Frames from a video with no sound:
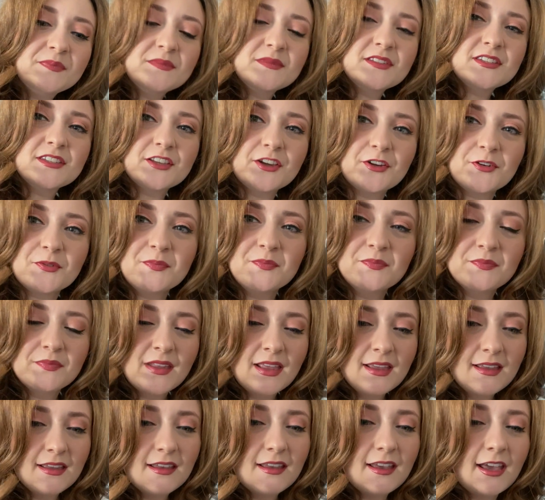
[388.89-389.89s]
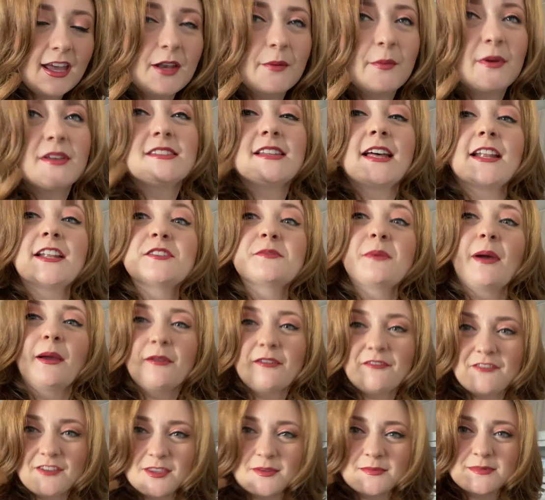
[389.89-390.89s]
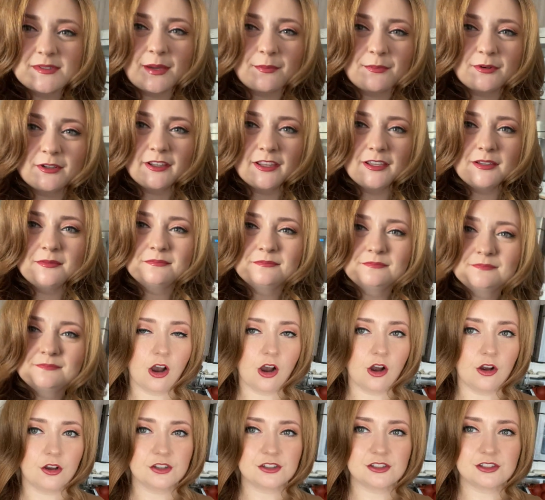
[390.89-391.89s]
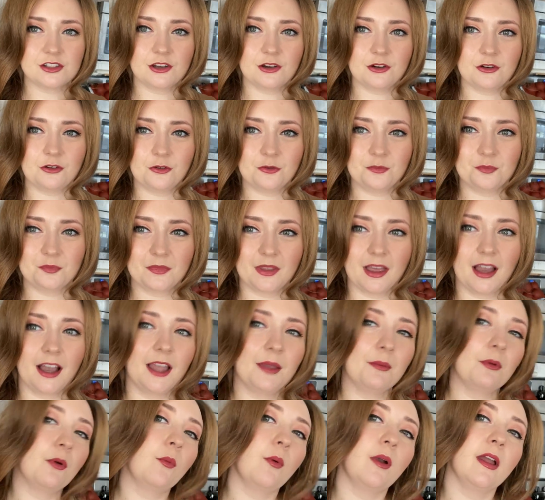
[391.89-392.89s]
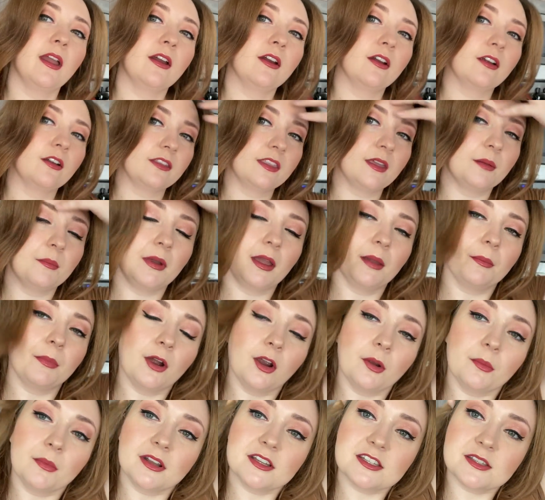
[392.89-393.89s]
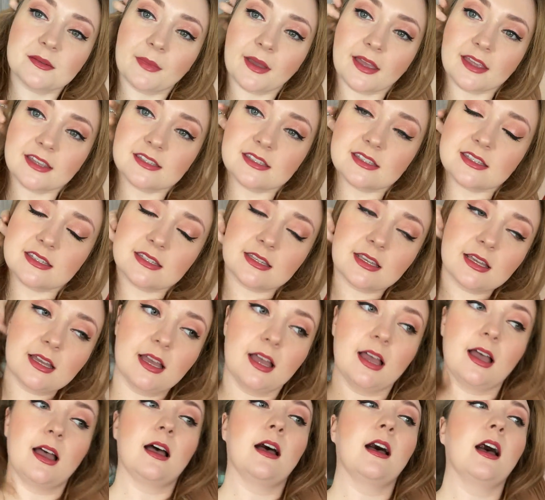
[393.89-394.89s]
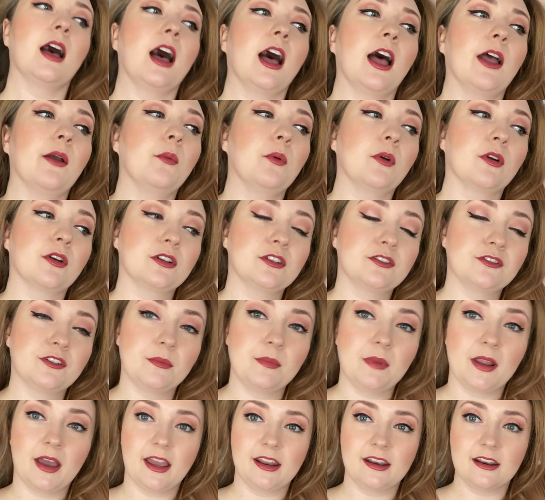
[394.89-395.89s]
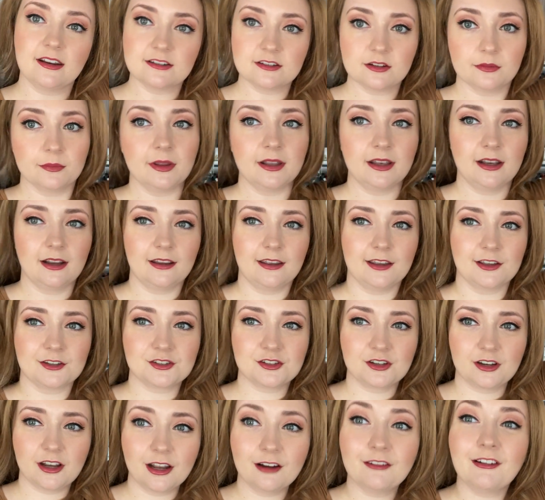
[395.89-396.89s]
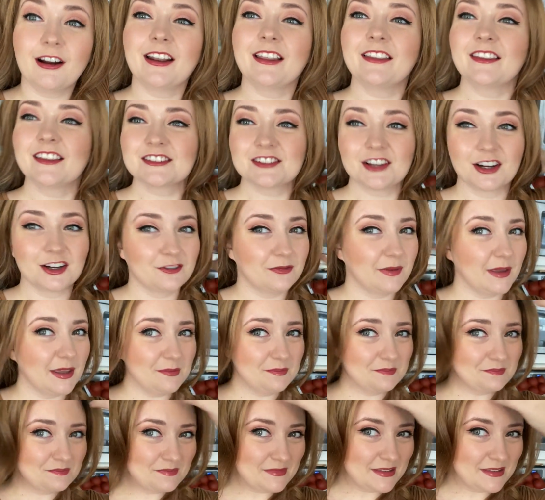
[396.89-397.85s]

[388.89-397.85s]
So Anyways, that is why we feed them separately. Also, I'm aware that my apartment is a mess. Uh, I worked from nine until midnight yesterday writing this RFP.